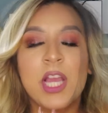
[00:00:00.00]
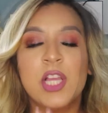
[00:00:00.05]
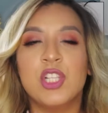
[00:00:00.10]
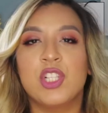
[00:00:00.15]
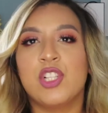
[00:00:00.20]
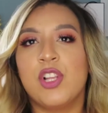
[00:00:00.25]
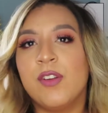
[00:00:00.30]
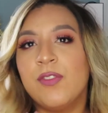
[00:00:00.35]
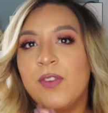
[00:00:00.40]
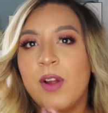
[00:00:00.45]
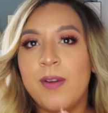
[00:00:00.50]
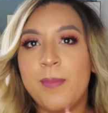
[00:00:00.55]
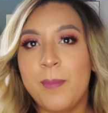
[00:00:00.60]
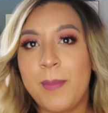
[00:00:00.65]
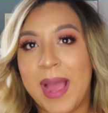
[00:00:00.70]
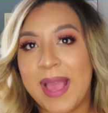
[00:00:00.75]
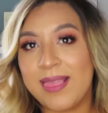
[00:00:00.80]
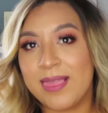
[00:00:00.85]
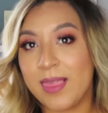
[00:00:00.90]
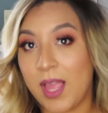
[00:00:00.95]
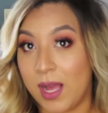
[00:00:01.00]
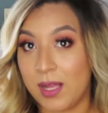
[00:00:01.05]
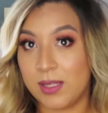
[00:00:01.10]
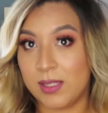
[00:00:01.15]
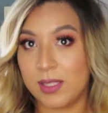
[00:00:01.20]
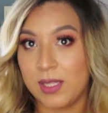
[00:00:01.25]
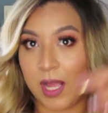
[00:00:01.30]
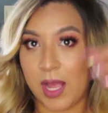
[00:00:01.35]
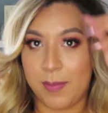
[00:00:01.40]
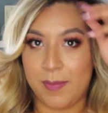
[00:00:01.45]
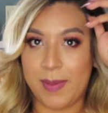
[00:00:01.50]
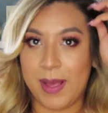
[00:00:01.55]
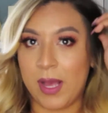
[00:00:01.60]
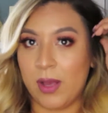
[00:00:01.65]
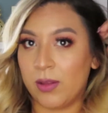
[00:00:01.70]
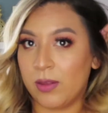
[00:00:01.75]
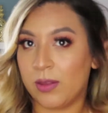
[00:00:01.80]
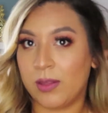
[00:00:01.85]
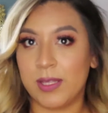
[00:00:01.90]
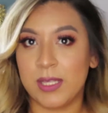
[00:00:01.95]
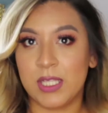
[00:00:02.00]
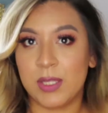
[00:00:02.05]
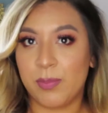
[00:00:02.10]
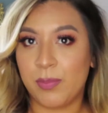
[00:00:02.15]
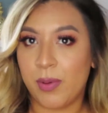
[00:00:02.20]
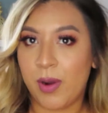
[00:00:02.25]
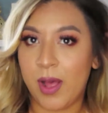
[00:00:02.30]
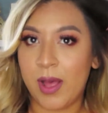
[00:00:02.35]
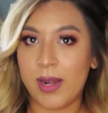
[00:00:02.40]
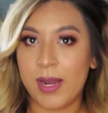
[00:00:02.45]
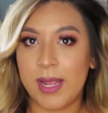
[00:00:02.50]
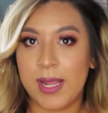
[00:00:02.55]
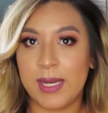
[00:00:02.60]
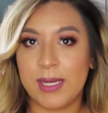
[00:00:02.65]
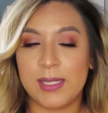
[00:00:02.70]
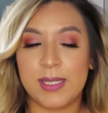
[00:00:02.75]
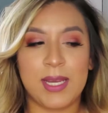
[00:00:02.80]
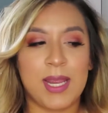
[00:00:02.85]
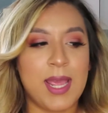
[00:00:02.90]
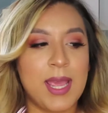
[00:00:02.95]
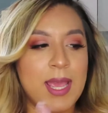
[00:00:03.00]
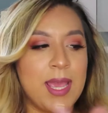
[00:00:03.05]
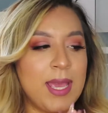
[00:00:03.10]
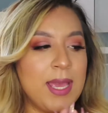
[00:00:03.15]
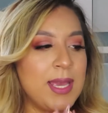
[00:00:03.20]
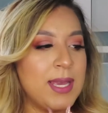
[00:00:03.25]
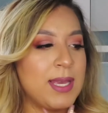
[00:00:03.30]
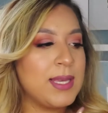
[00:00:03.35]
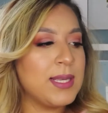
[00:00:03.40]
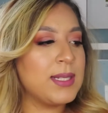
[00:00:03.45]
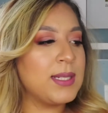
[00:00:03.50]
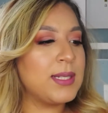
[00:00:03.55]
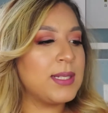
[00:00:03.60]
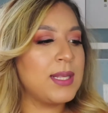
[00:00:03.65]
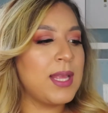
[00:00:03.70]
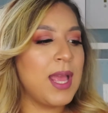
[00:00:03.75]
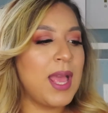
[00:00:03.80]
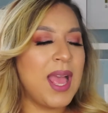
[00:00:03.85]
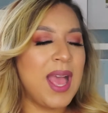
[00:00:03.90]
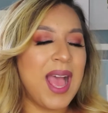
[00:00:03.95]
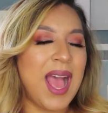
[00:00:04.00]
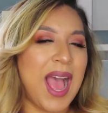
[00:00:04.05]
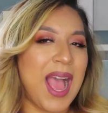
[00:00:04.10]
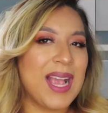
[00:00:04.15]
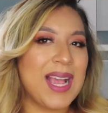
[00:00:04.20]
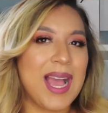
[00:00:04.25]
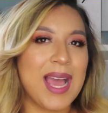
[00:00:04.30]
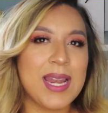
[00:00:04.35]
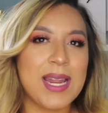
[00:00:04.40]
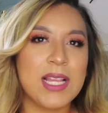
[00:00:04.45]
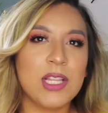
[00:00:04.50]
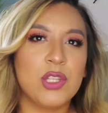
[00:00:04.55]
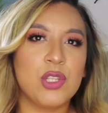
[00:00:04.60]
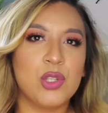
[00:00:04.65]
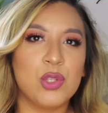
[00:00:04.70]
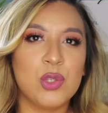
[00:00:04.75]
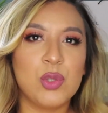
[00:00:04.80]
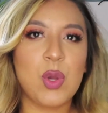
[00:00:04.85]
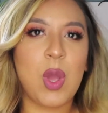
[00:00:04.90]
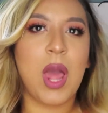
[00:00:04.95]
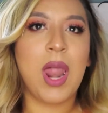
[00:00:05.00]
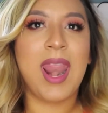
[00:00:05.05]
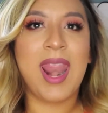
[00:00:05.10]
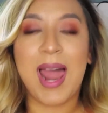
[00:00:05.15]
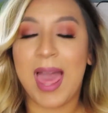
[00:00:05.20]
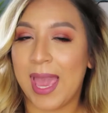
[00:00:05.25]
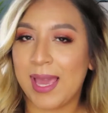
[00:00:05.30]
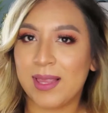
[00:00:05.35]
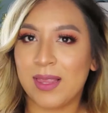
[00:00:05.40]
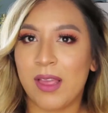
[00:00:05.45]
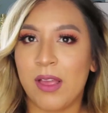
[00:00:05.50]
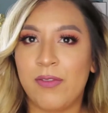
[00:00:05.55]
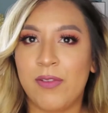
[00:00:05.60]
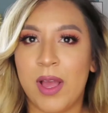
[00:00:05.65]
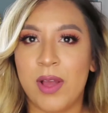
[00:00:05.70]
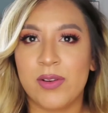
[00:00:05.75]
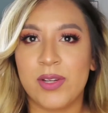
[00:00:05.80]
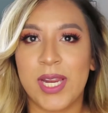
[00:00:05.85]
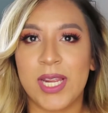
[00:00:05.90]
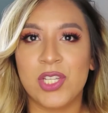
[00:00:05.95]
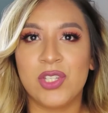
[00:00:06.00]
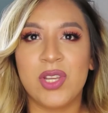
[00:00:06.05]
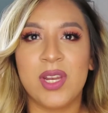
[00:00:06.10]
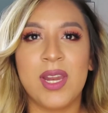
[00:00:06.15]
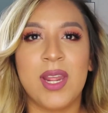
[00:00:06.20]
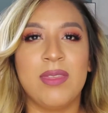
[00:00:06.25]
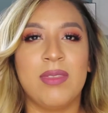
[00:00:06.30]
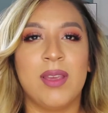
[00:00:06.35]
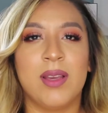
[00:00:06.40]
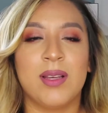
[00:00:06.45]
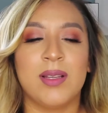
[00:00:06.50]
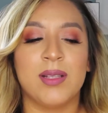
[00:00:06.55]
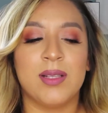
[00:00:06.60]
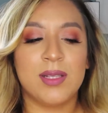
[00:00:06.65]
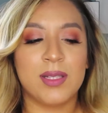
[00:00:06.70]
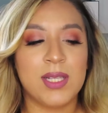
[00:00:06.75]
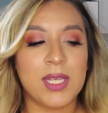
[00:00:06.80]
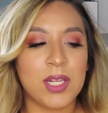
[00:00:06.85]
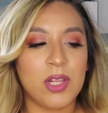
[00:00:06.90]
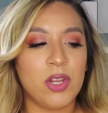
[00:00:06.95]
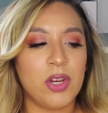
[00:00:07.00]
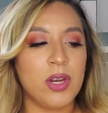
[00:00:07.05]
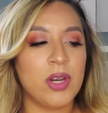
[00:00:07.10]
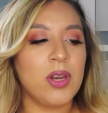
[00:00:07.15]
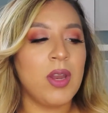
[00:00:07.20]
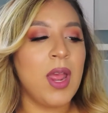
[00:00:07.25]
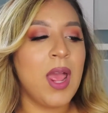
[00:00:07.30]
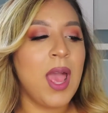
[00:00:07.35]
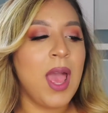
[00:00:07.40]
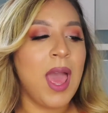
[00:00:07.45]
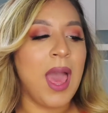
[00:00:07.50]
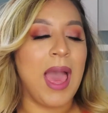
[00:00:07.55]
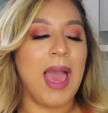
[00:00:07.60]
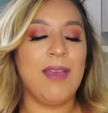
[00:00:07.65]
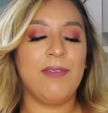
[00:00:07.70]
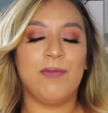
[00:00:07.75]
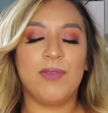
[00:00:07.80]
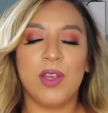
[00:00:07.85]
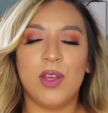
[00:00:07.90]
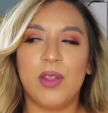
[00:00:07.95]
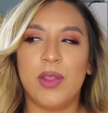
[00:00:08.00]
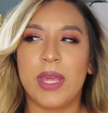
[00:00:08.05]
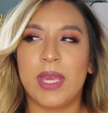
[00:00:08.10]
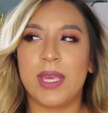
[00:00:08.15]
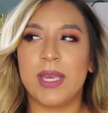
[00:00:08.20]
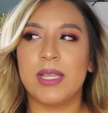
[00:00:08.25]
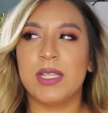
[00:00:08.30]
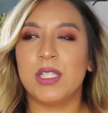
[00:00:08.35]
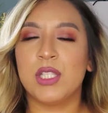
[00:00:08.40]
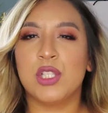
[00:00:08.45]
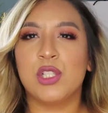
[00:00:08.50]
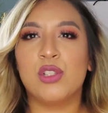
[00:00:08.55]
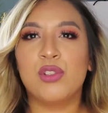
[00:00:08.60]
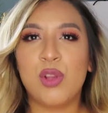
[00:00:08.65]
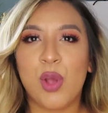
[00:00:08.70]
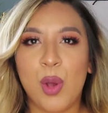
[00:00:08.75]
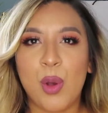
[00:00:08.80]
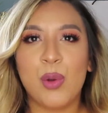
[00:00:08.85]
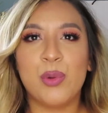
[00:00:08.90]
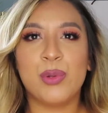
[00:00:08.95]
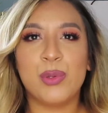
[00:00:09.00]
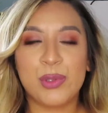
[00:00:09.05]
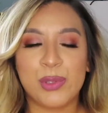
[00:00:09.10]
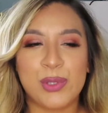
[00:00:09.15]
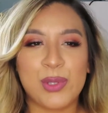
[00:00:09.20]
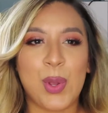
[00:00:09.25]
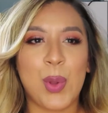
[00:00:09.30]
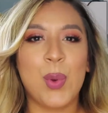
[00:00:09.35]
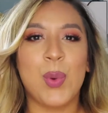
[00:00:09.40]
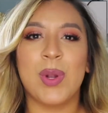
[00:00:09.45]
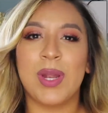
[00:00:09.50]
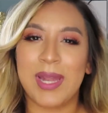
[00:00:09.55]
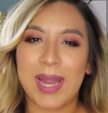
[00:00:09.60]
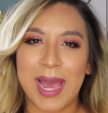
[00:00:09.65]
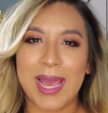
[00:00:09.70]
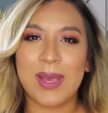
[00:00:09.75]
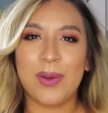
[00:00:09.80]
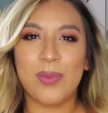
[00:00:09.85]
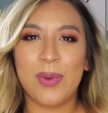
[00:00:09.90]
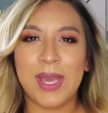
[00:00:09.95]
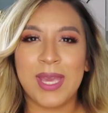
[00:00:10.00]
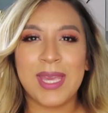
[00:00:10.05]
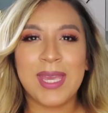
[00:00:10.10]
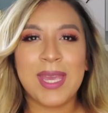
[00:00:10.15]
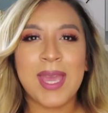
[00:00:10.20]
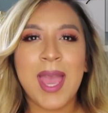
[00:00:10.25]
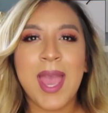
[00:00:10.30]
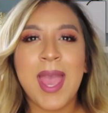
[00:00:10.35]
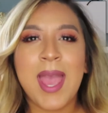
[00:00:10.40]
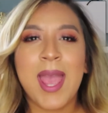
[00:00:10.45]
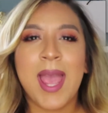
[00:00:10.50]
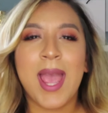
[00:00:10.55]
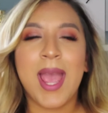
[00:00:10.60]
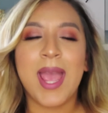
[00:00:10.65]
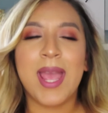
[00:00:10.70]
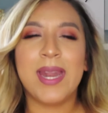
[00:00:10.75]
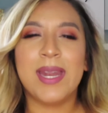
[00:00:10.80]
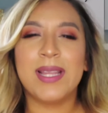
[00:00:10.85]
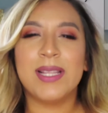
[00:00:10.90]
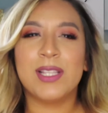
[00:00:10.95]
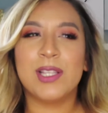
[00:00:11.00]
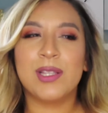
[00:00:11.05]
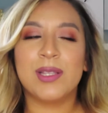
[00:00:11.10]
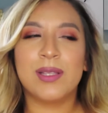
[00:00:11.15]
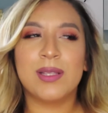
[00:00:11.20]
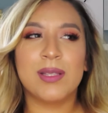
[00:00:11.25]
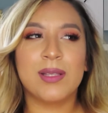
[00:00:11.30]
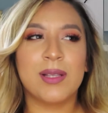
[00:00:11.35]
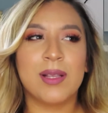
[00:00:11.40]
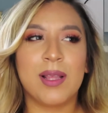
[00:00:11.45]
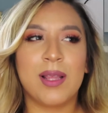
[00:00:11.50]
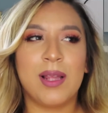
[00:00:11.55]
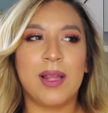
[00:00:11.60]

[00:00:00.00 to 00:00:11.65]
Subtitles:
So far my thoughts about this product is I kind of do like the foundation and the concealer. I feel like it's so lightweight, and it's